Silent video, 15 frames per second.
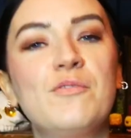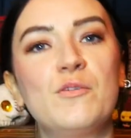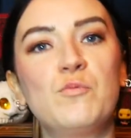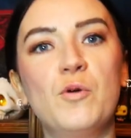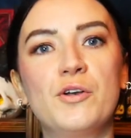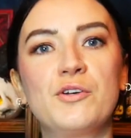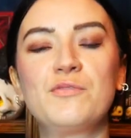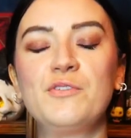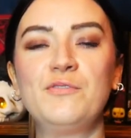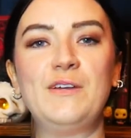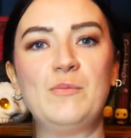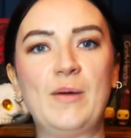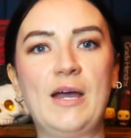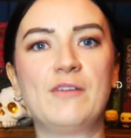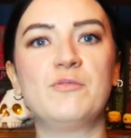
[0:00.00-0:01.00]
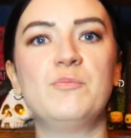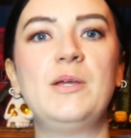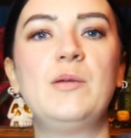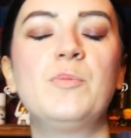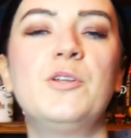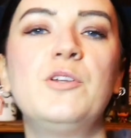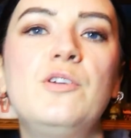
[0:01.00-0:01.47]
had wonderful feedback from
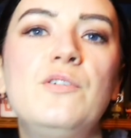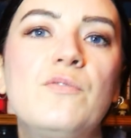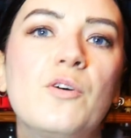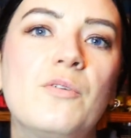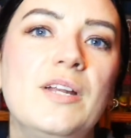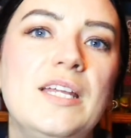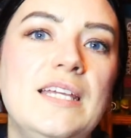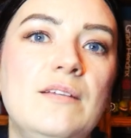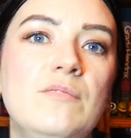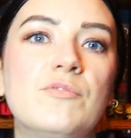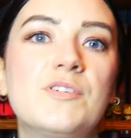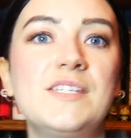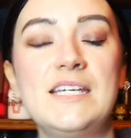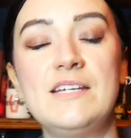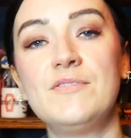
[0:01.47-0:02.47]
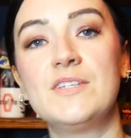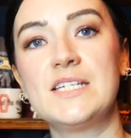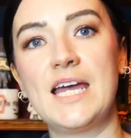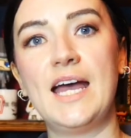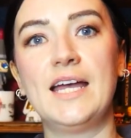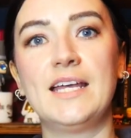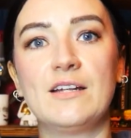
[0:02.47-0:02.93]
people who've already received the
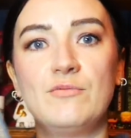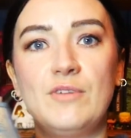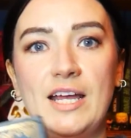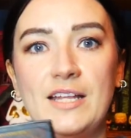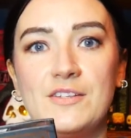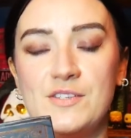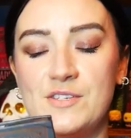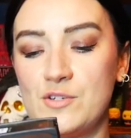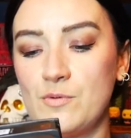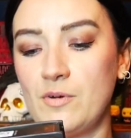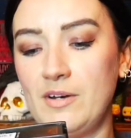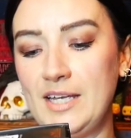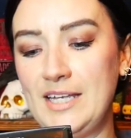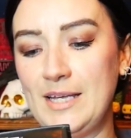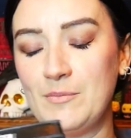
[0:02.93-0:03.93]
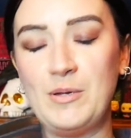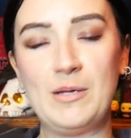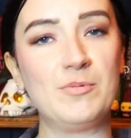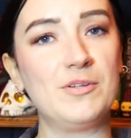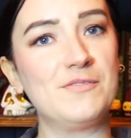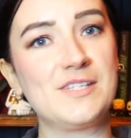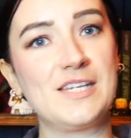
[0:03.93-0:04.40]
deck and read the story, and
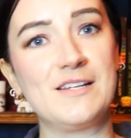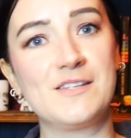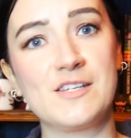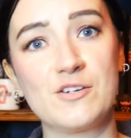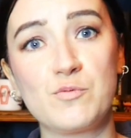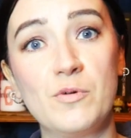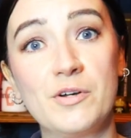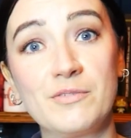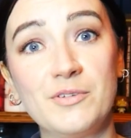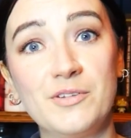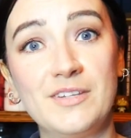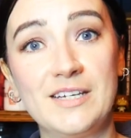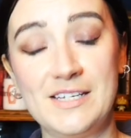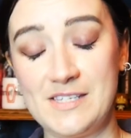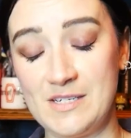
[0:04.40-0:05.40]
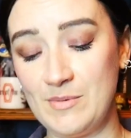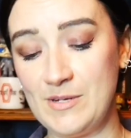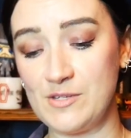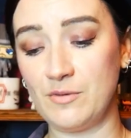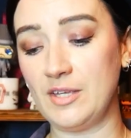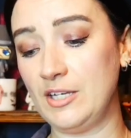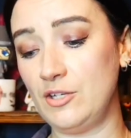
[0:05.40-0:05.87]
people have said such wonderful things to me,
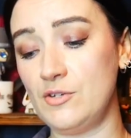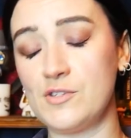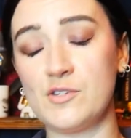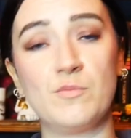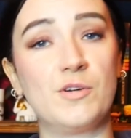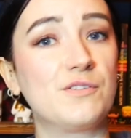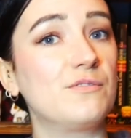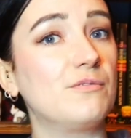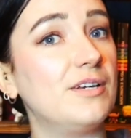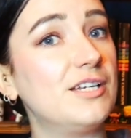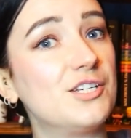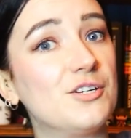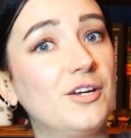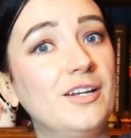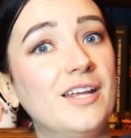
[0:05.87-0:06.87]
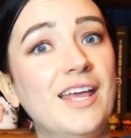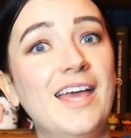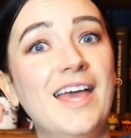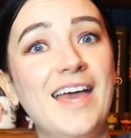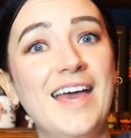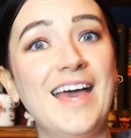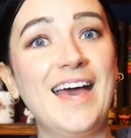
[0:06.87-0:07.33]
so thank you so much for reaching out
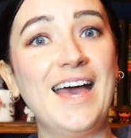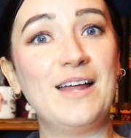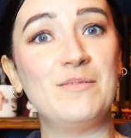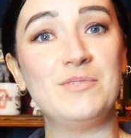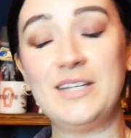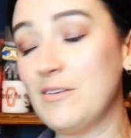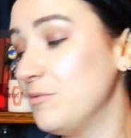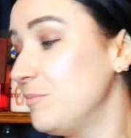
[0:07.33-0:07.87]
and giving